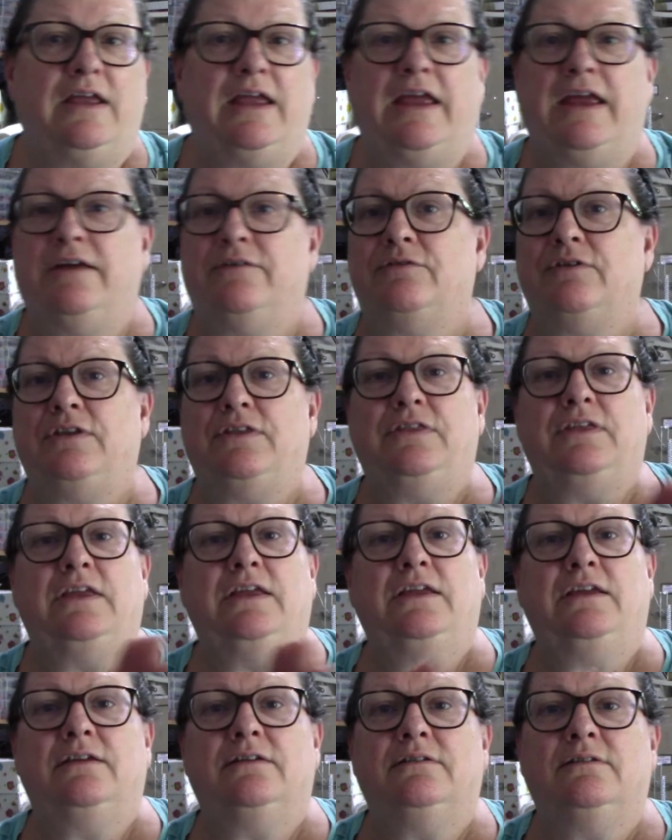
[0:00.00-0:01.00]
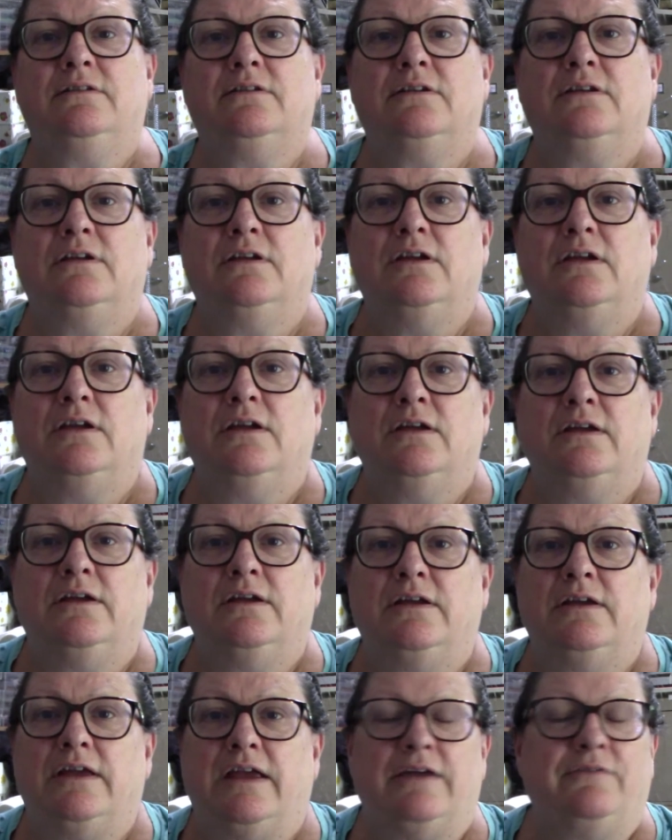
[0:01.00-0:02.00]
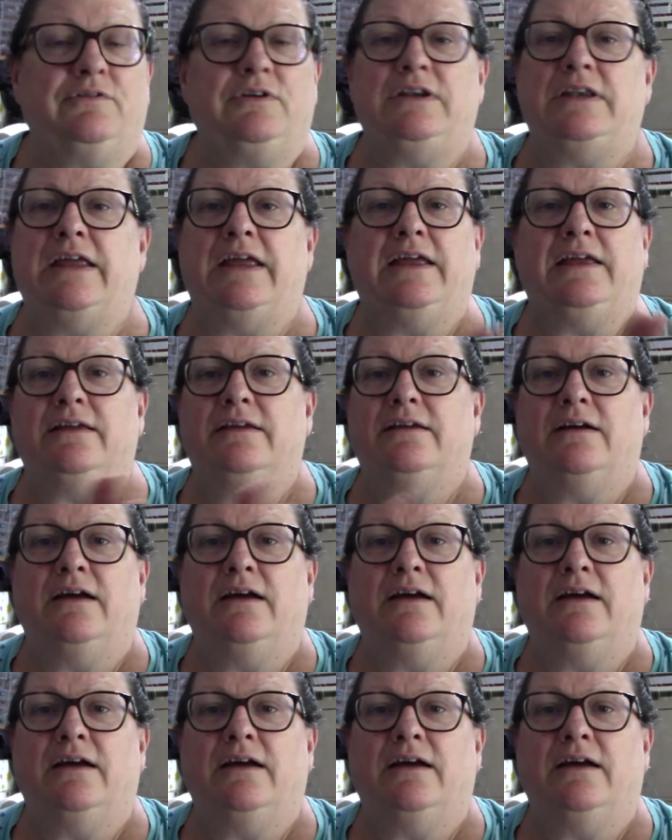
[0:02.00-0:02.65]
everything every day.